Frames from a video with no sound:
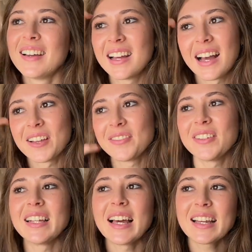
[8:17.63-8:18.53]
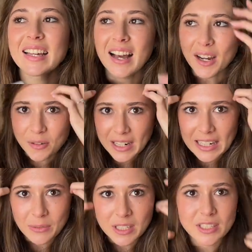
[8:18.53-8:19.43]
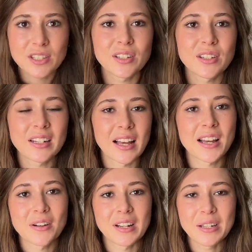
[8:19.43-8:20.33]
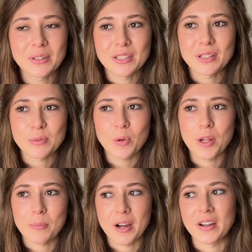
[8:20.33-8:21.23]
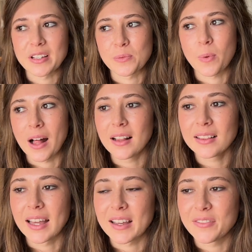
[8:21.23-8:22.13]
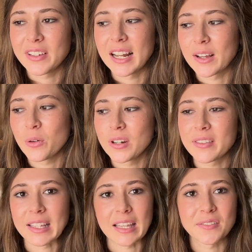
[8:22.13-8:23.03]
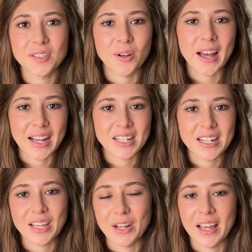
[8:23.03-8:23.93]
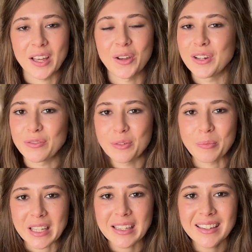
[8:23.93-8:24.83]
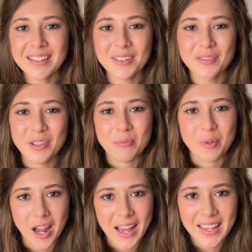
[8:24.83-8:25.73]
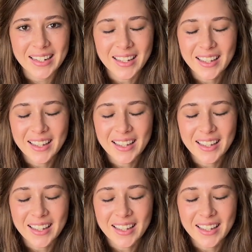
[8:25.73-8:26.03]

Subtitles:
I feel like I really want to, like, I really want to spoil Mario as well. Like, I feel like all of the gifts are actually, like, only for me, for the bride.